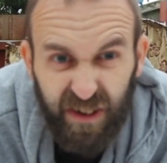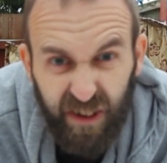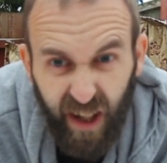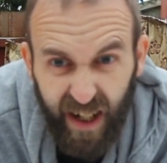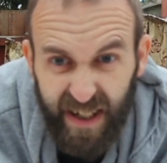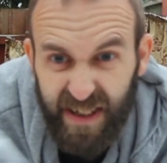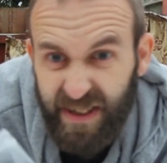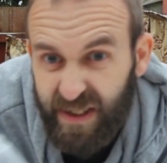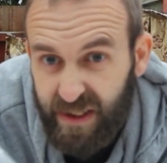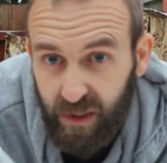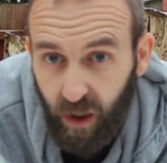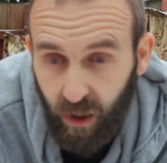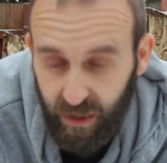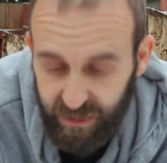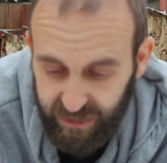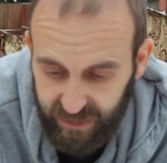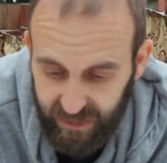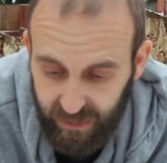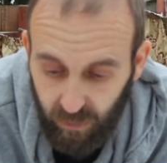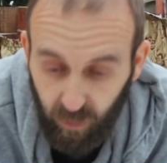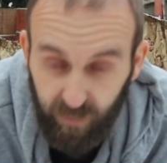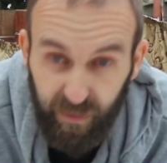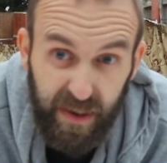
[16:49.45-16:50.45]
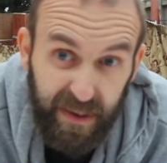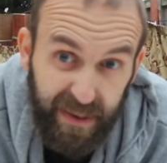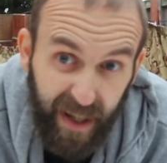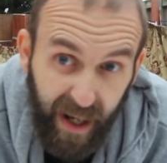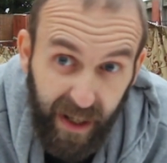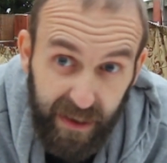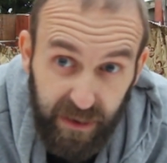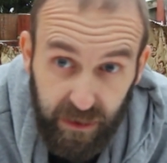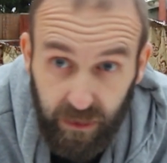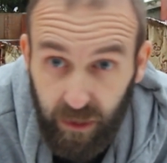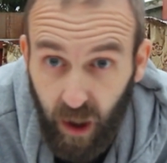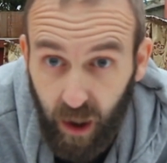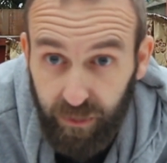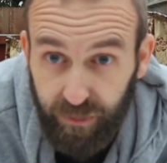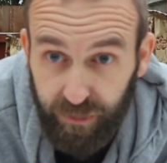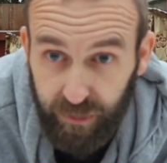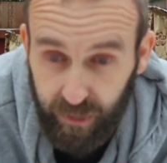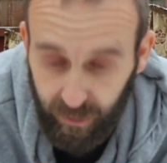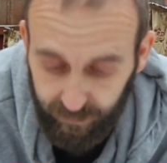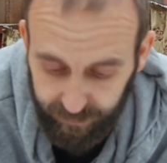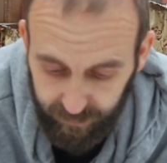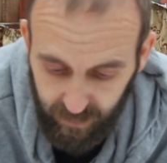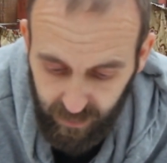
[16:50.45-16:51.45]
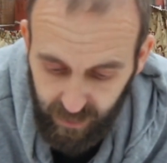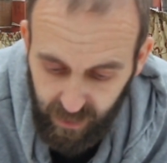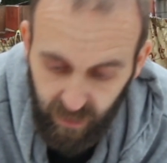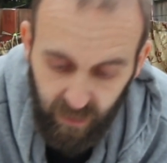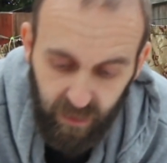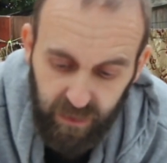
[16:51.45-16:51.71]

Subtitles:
tasting nicely, or if you catch and hunt stuff.